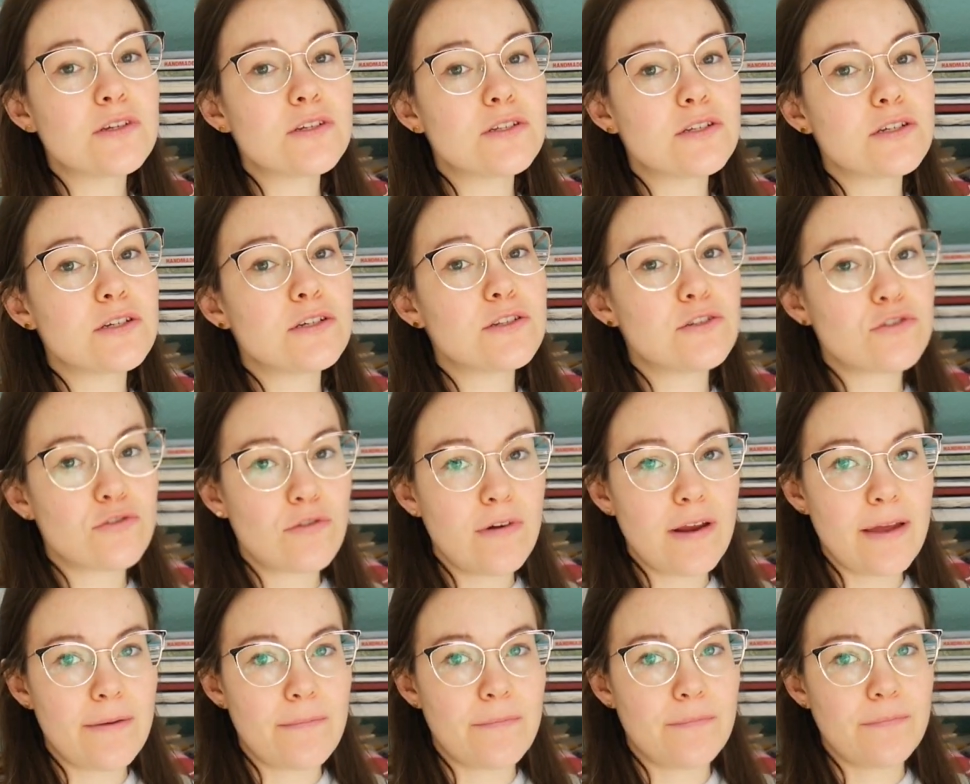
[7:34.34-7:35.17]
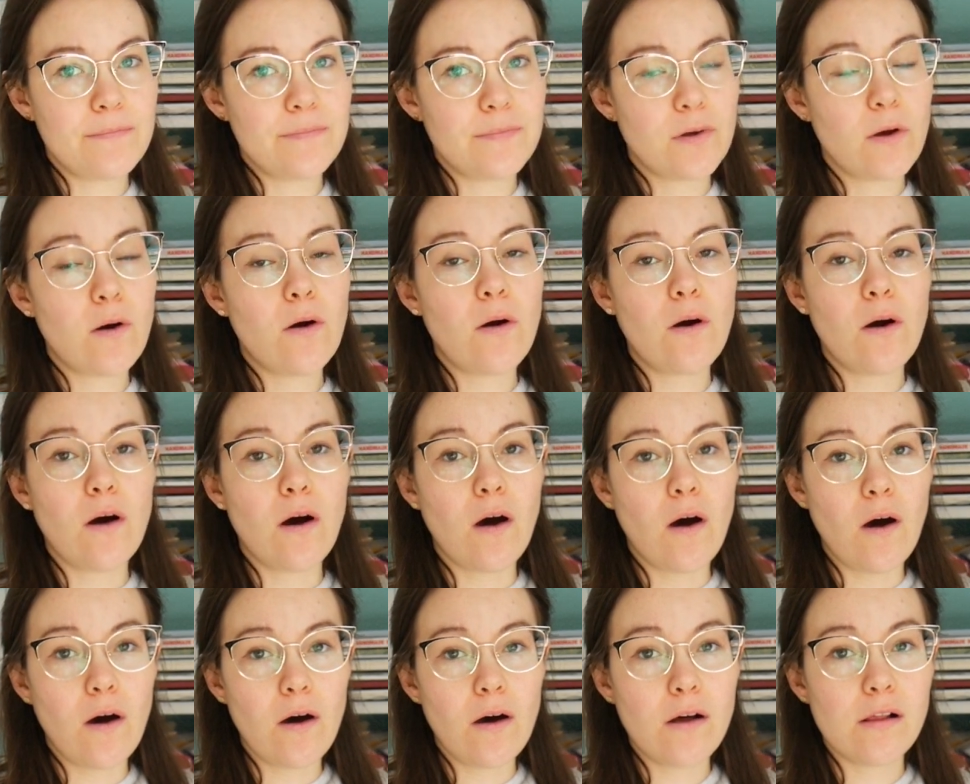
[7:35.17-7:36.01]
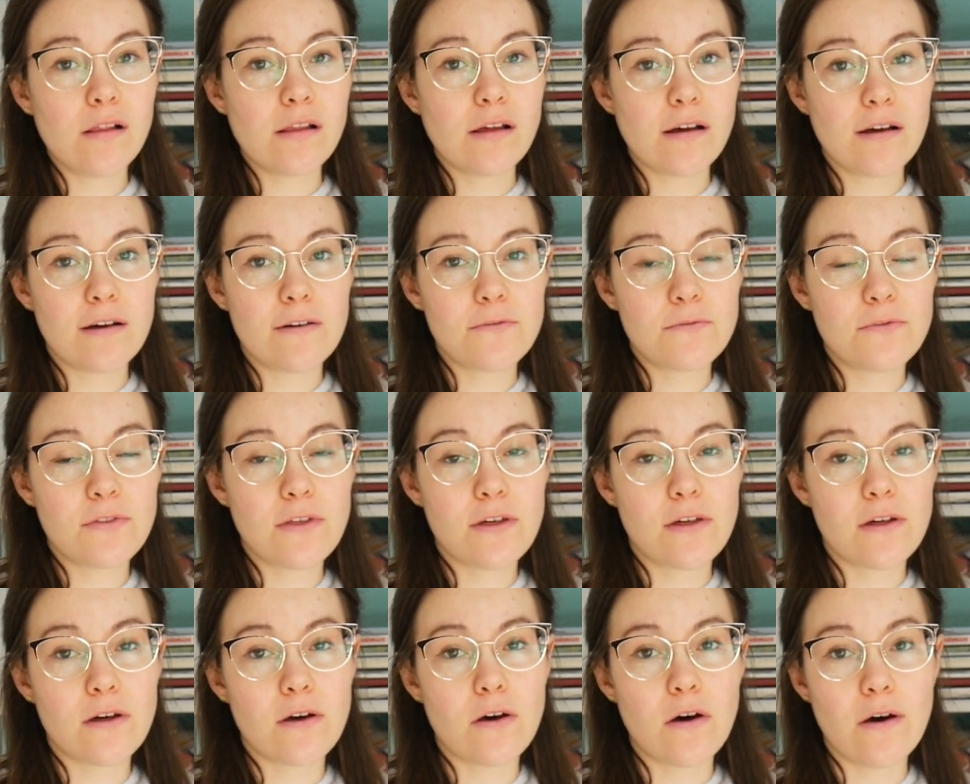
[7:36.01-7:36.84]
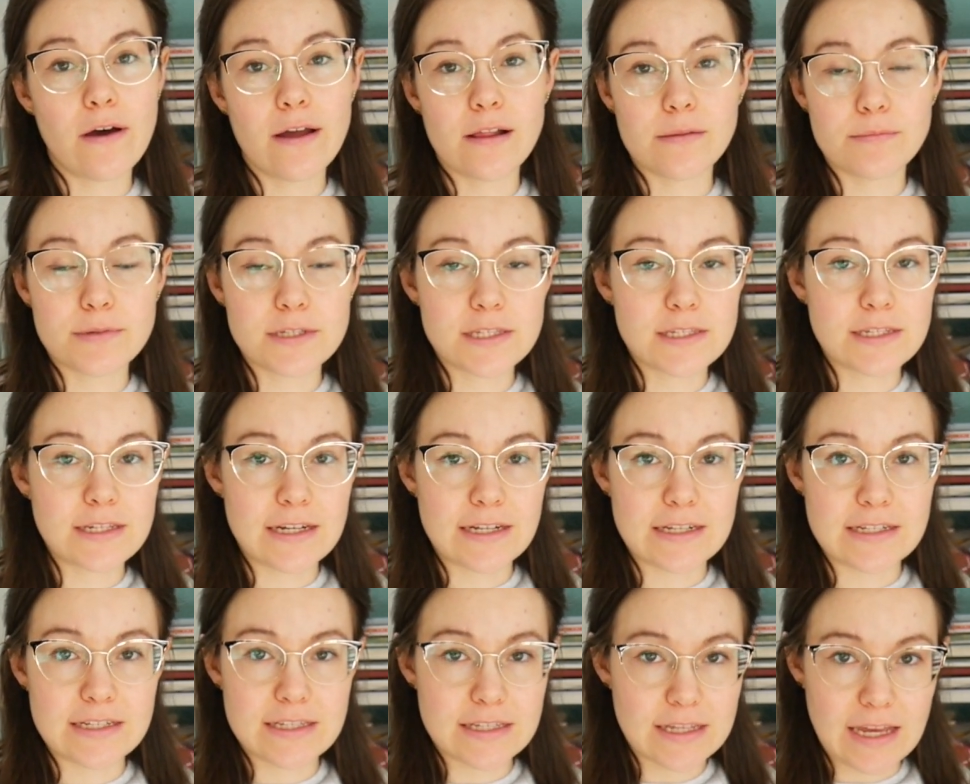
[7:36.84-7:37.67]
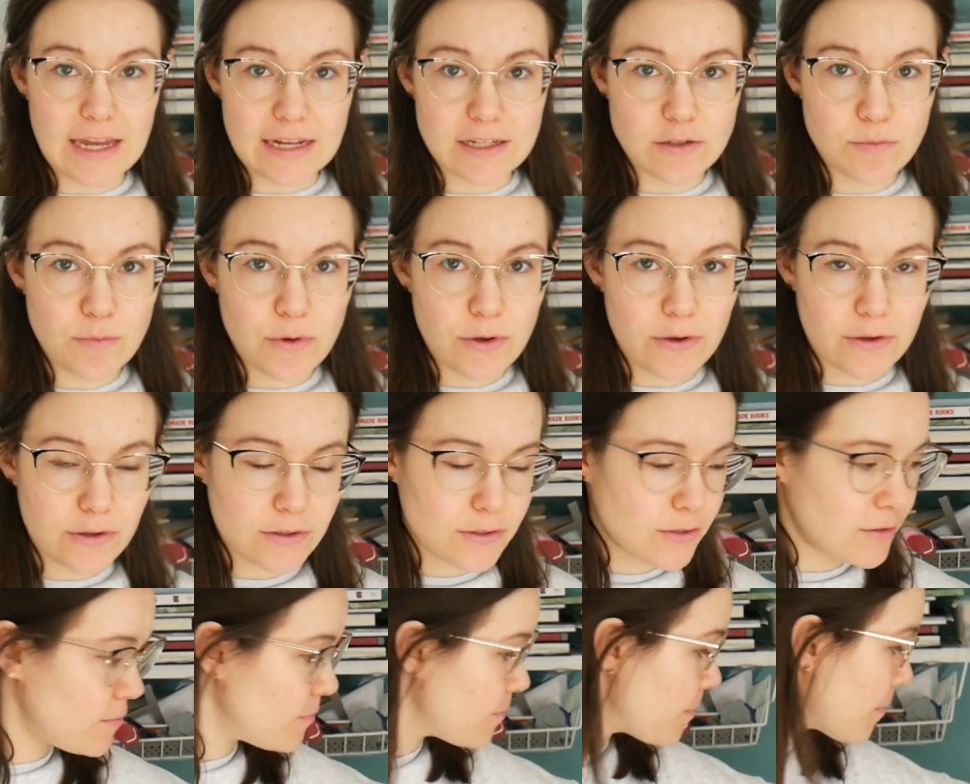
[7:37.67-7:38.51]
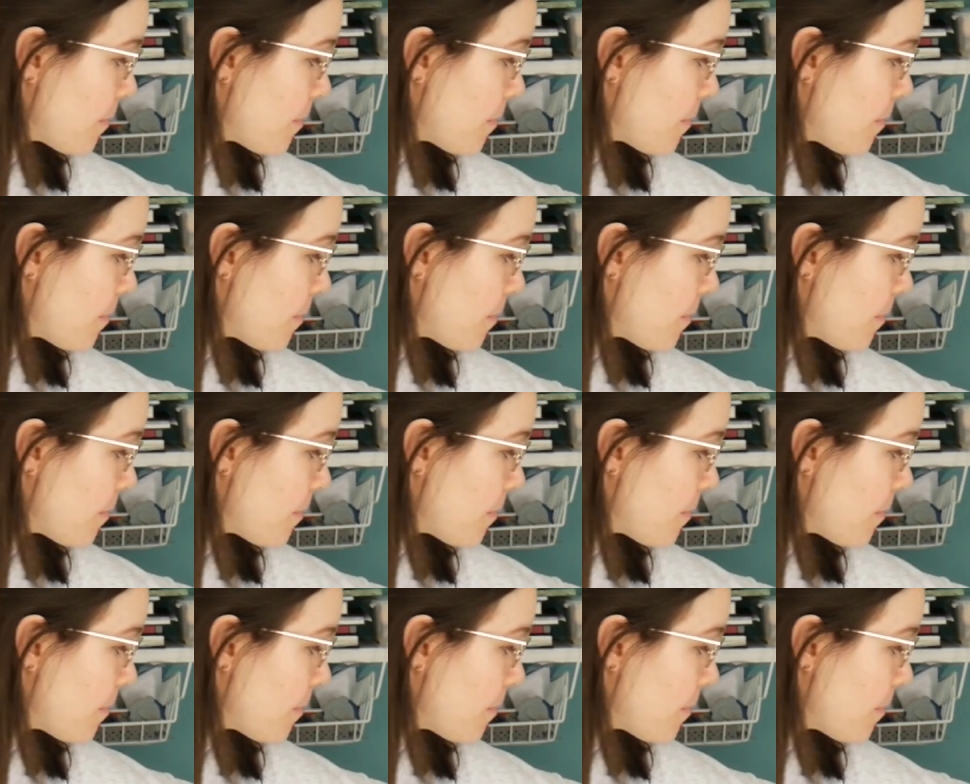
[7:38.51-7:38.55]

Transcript: to trim all of the oil pastel sketchbooks.